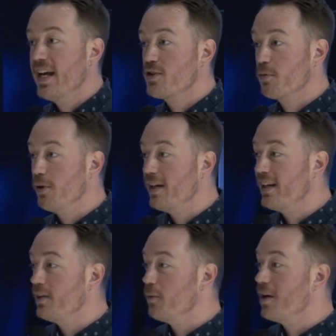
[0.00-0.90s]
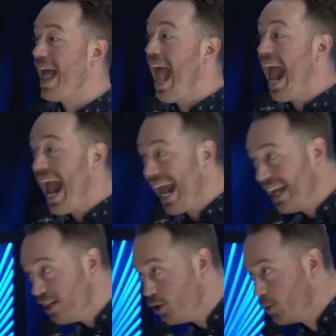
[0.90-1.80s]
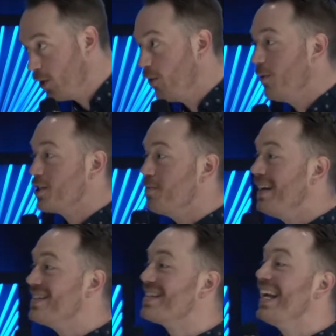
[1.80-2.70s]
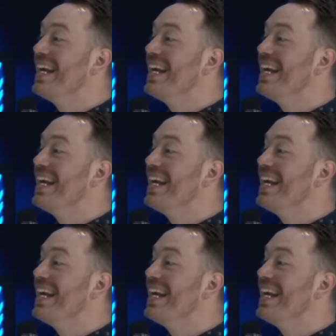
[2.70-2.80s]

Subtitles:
is rooted in the word annual, which means